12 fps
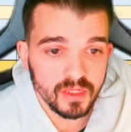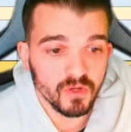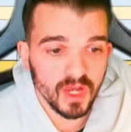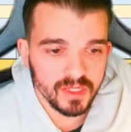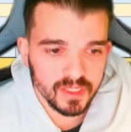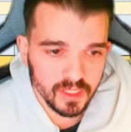As
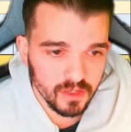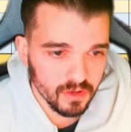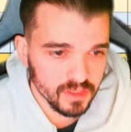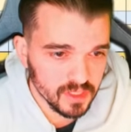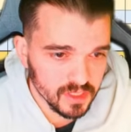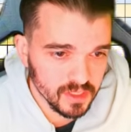you guys seen
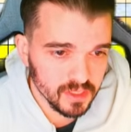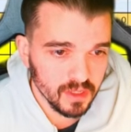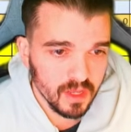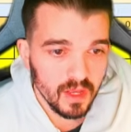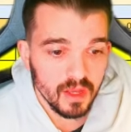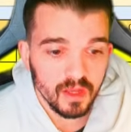on this,
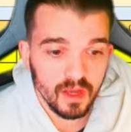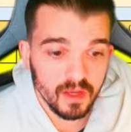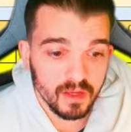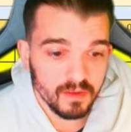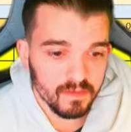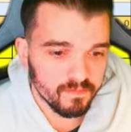
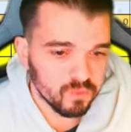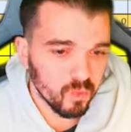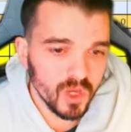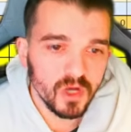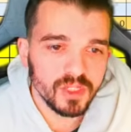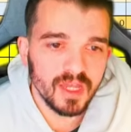
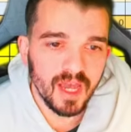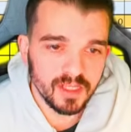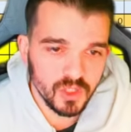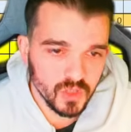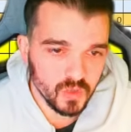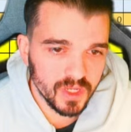we got
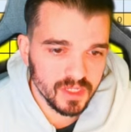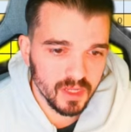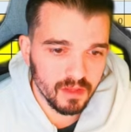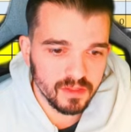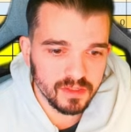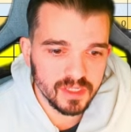82
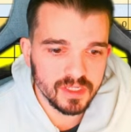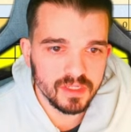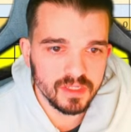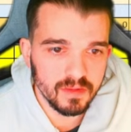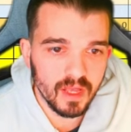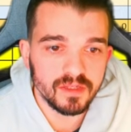exalted.
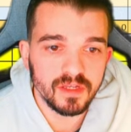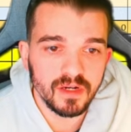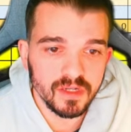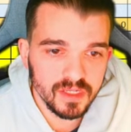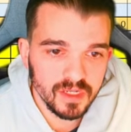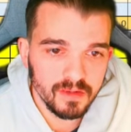This is a
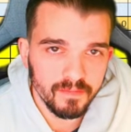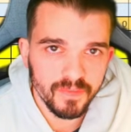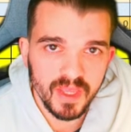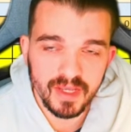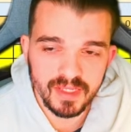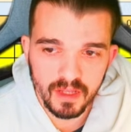30
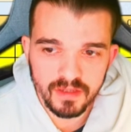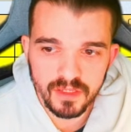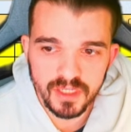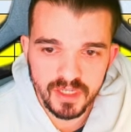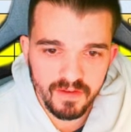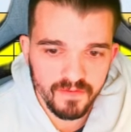
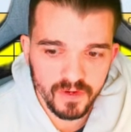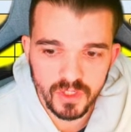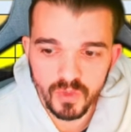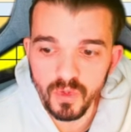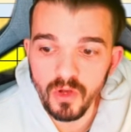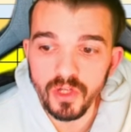exalted
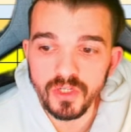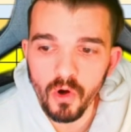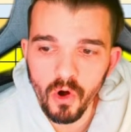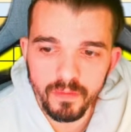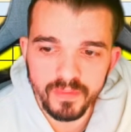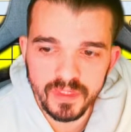difference. We got
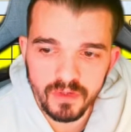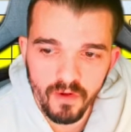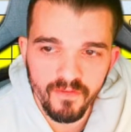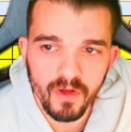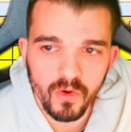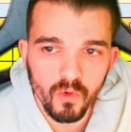orbs
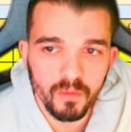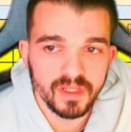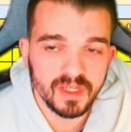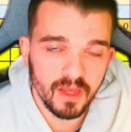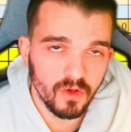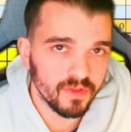of
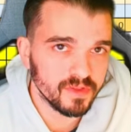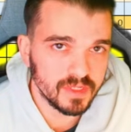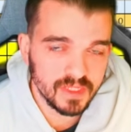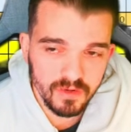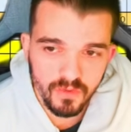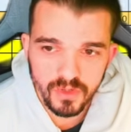annulment. I got
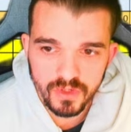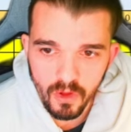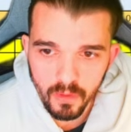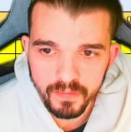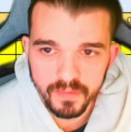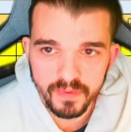
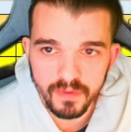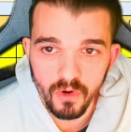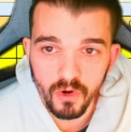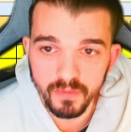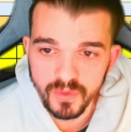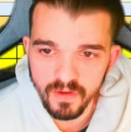0
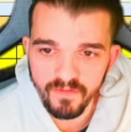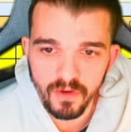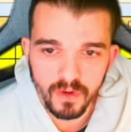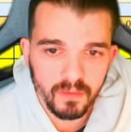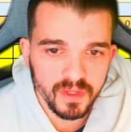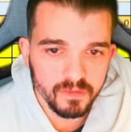orbs of
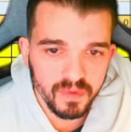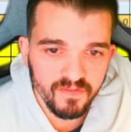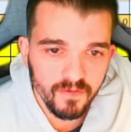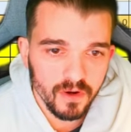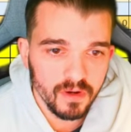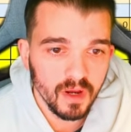annulment
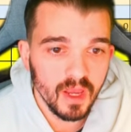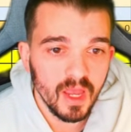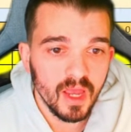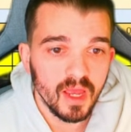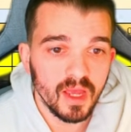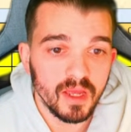before,
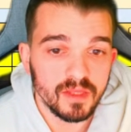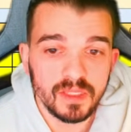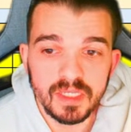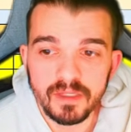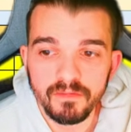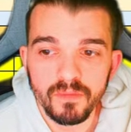
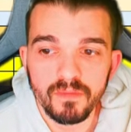and